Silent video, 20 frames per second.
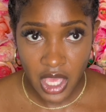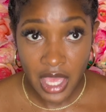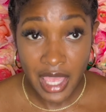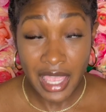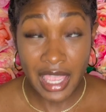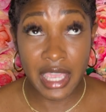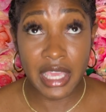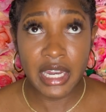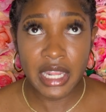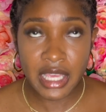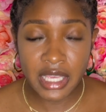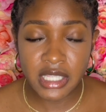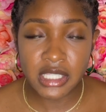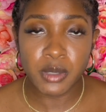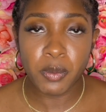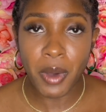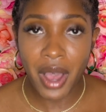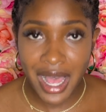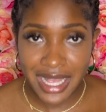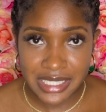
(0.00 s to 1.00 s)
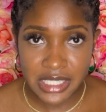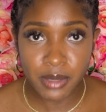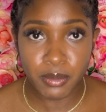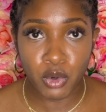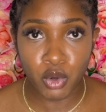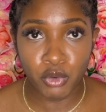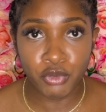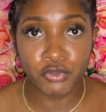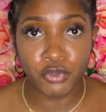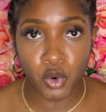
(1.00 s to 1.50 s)
It is
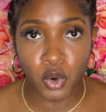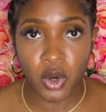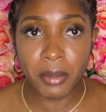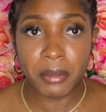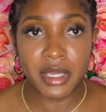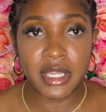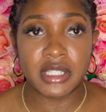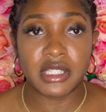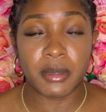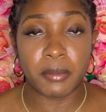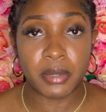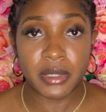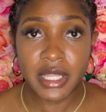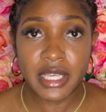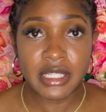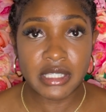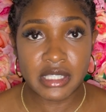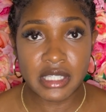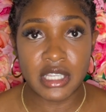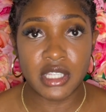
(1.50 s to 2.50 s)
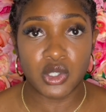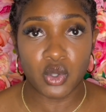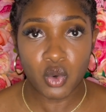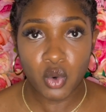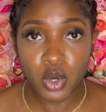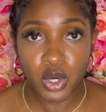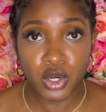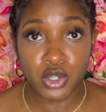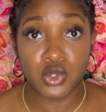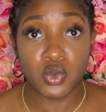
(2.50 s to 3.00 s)
possible for me to place these
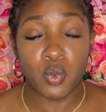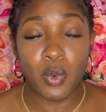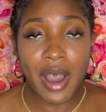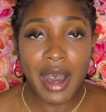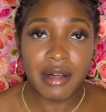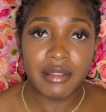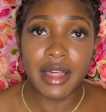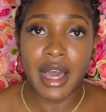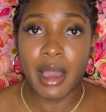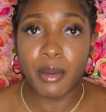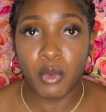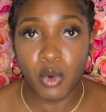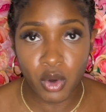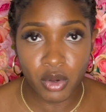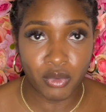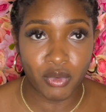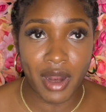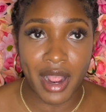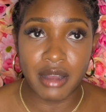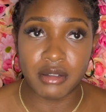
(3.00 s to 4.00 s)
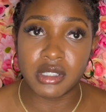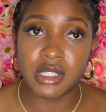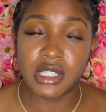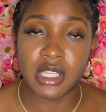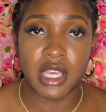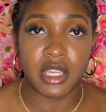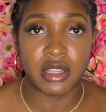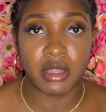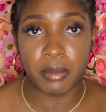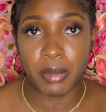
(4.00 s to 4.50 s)
orders while I'm on round
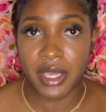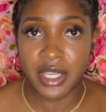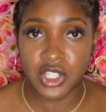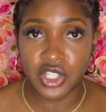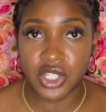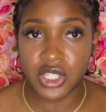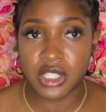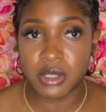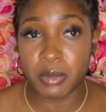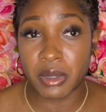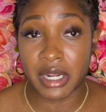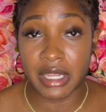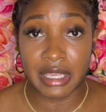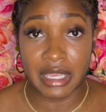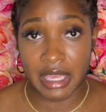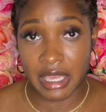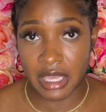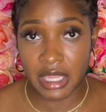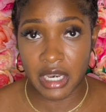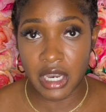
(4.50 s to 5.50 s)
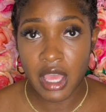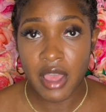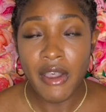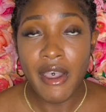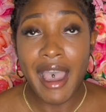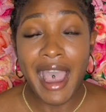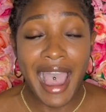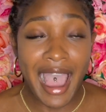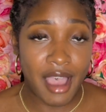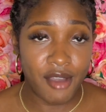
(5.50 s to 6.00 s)
seeing the patients, but again,
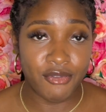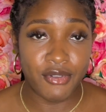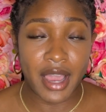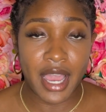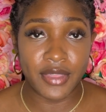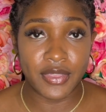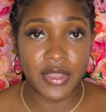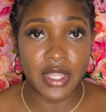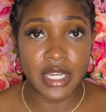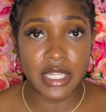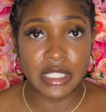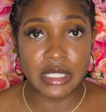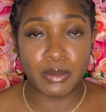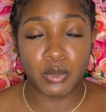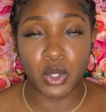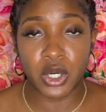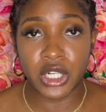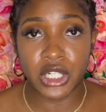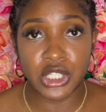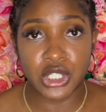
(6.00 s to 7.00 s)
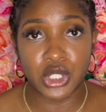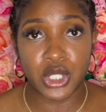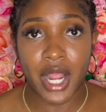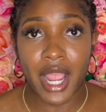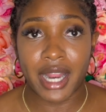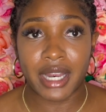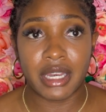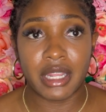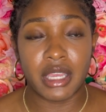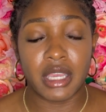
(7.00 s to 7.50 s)
I find that it's more
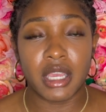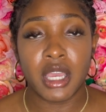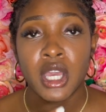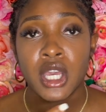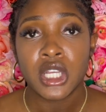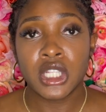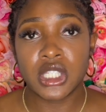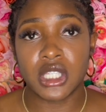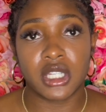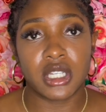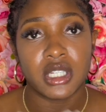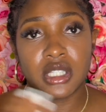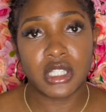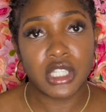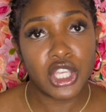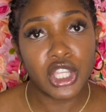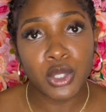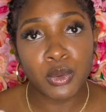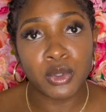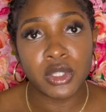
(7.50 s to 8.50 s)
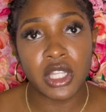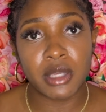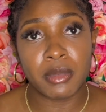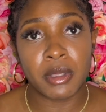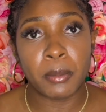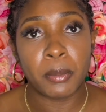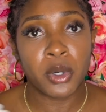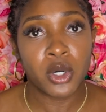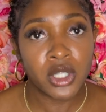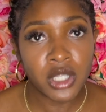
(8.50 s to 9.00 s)
distracting to continually be
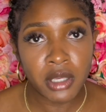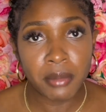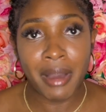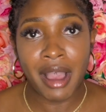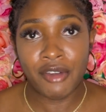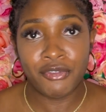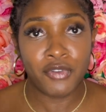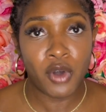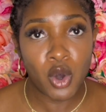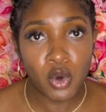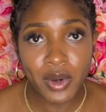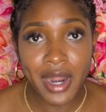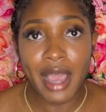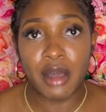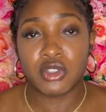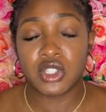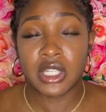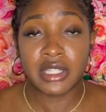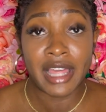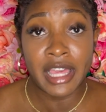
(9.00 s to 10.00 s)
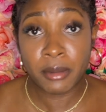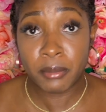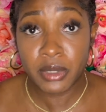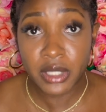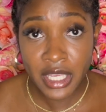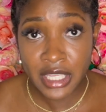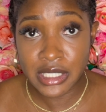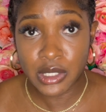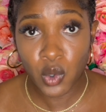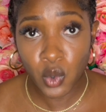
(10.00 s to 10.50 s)
pulling my phone out to
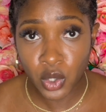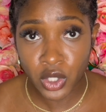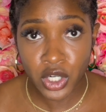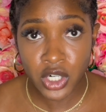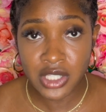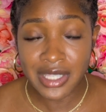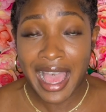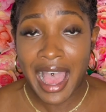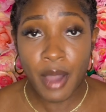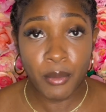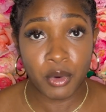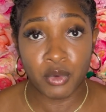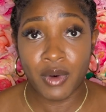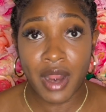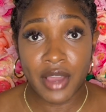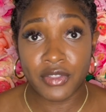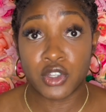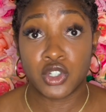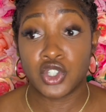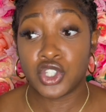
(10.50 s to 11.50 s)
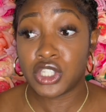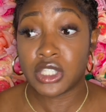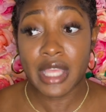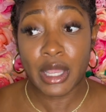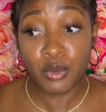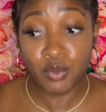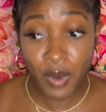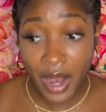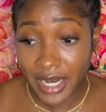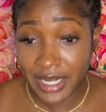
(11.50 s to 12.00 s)
place orders. I would rather just
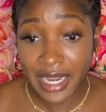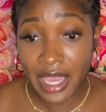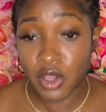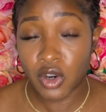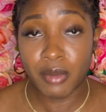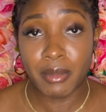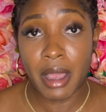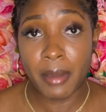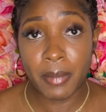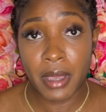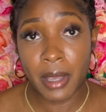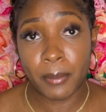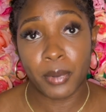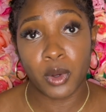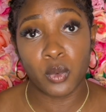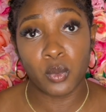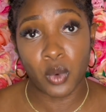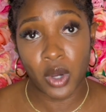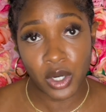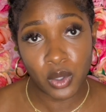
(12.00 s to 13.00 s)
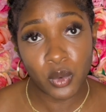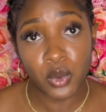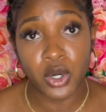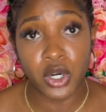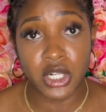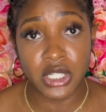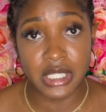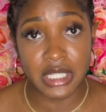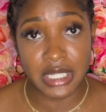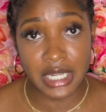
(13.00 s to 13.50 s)
write down on my paper what
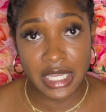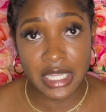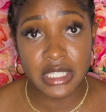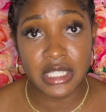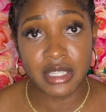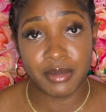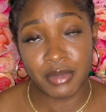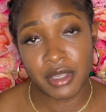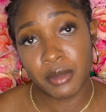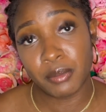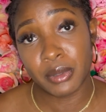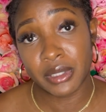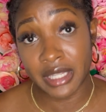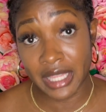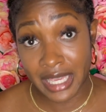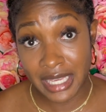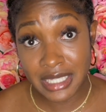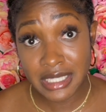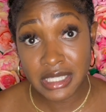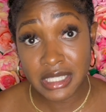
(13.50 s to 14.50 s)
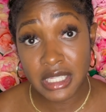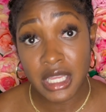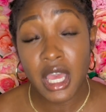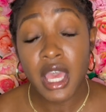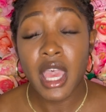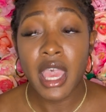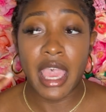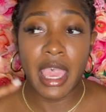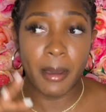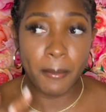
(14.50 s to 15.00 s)
orders need to be placed
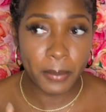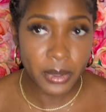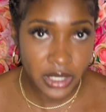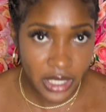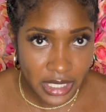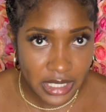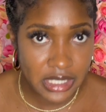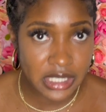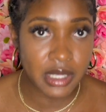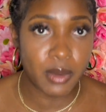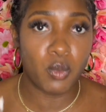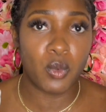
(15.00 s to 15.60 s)
and place them